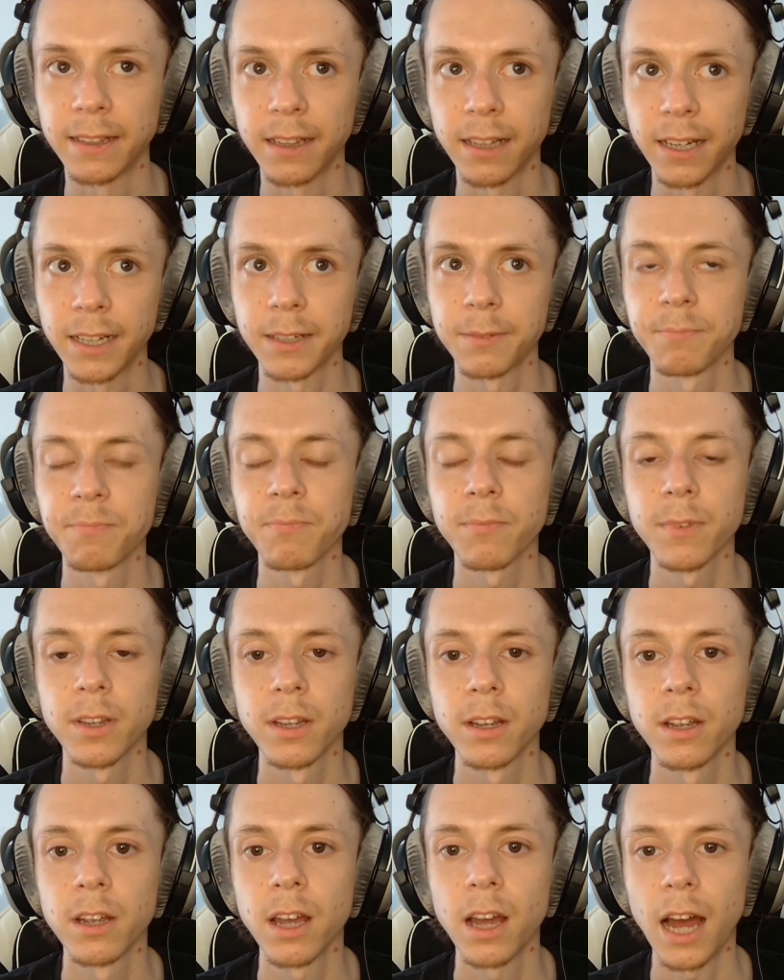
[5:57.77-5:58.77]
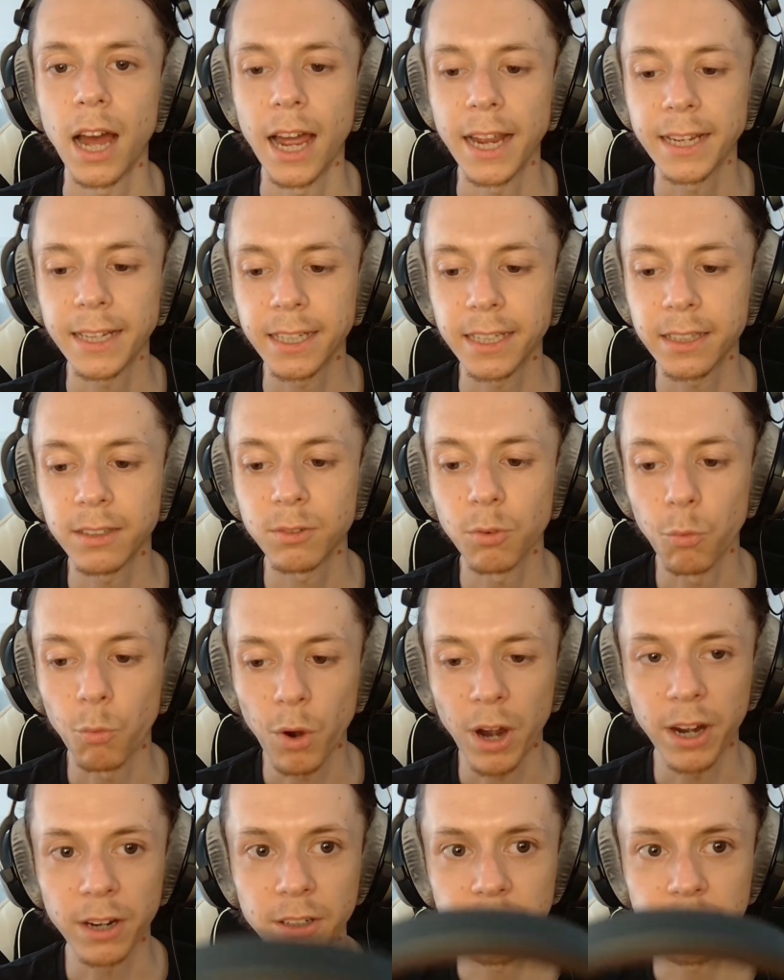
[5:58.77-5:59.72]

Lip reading: Like I can wear